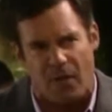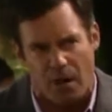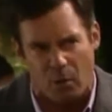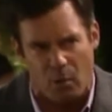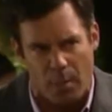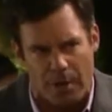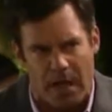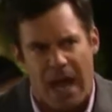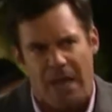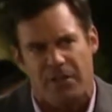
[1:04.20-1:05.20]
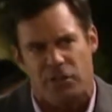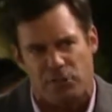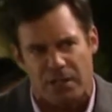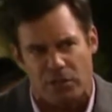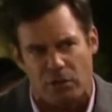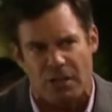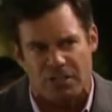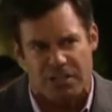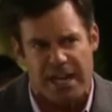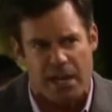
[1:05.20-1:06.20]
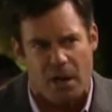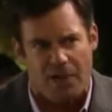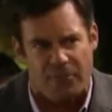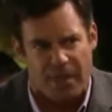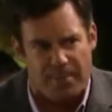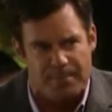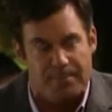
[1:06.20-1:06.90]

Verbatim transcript: on a woman and then tricks her into sneaking off with him.